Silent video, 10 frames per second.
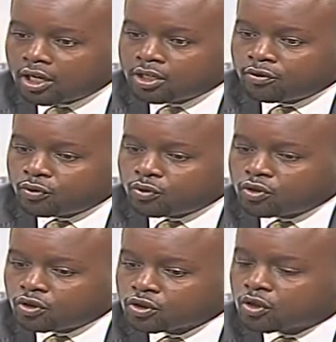if you do
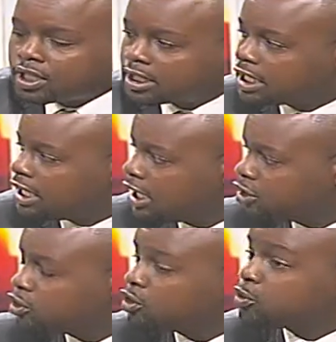not conduct an
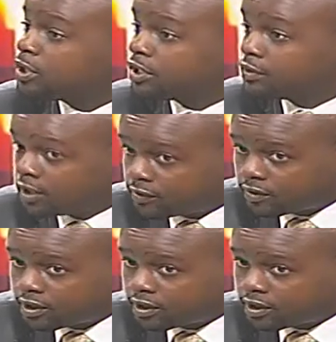election on 26th,